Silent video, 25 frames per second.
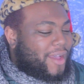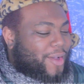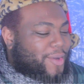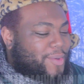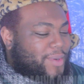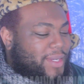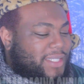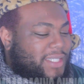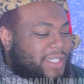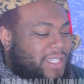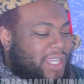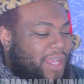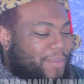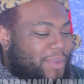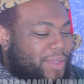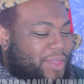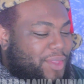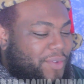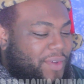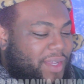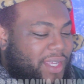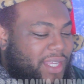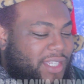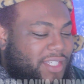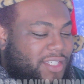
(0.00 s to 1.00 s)
Question number
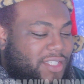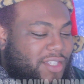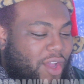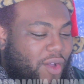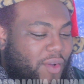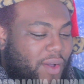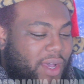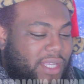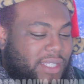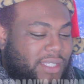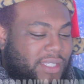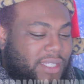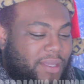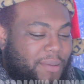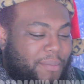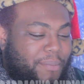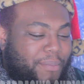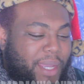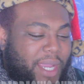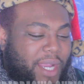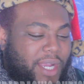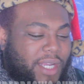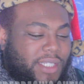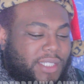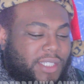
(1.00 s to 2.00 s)
three is show us an
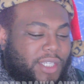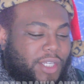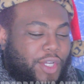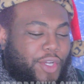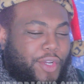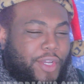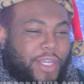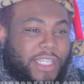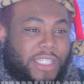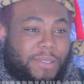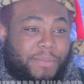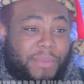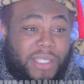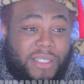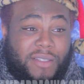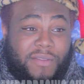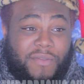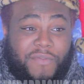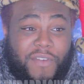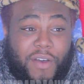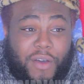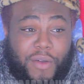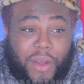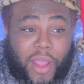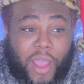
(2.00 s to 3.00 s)
embarrassing Christmas
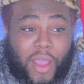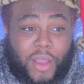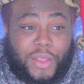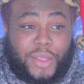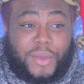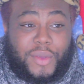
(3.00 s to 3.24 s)
photo.